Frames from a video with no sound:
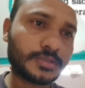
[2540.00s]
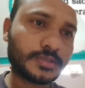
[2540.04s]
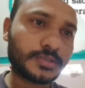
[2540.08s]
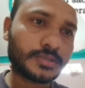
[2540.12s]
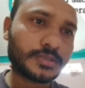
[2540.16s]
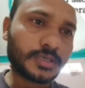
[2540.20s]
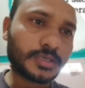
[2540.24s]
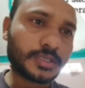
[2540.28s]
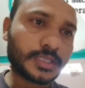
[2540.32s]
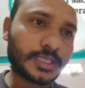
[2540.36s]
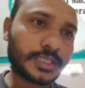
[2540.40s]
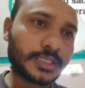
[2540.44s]

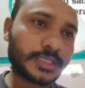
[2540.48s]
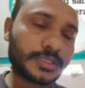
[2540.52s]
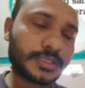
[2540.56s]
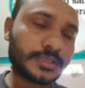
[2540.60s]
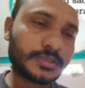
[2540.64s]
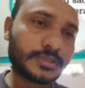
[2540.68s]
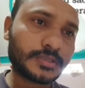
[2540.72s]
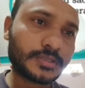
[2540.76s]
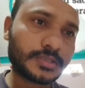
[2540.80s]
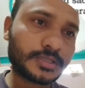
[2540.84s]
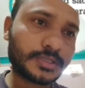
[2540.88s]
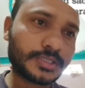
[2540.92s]
that is
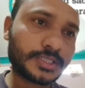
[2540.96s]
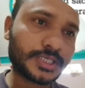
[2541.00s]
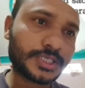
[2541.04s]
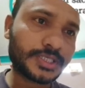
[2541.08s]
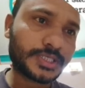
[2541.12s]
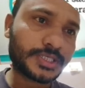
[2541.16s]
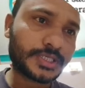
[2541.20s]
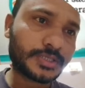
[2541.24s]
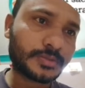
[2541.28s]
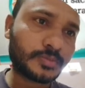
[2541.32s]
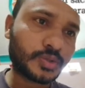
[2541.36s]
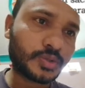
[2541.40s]

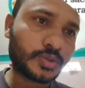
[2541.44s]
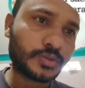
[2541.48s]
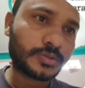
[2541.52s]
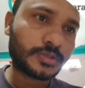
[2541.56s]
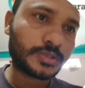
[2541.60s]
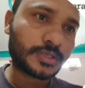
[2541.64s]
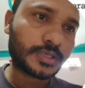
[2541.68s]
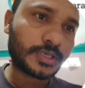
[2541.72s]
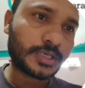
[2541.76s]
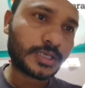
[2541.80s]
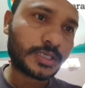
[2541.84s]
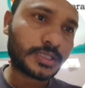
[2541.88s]
chest bone
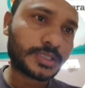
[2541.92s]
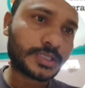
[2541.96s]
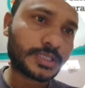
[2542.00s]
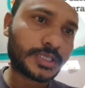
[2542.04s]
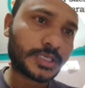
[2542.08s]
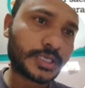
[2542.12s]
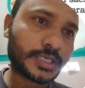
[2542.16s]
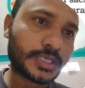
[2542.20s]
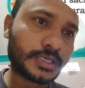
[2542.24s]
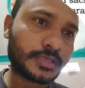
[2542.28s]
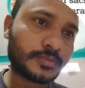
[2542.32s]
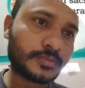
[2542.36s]
or
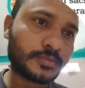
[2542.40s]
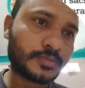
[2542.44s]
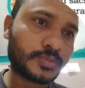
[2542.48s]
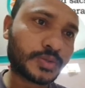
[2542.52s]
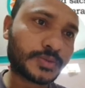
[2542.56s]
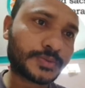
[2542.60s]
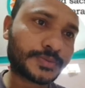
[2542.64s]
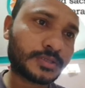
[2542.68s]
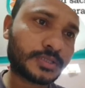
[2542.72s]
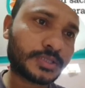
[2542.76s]
sternum bone.